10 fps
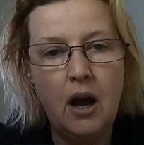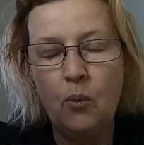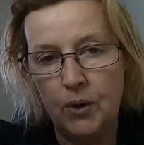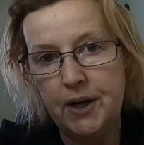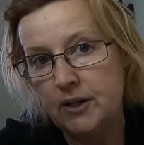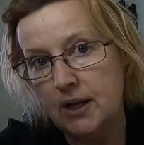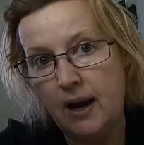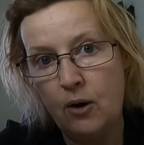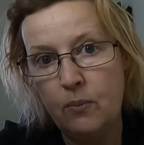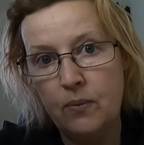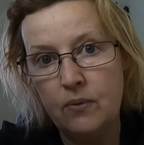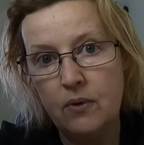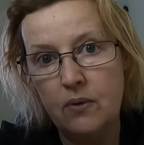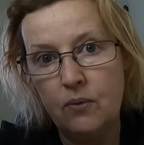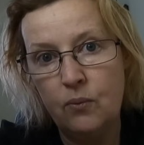I want her to help
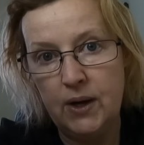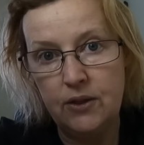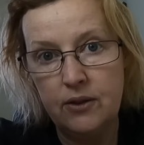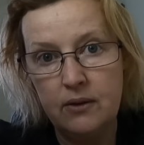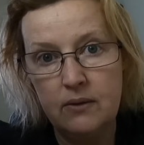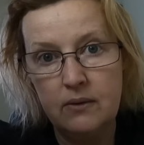with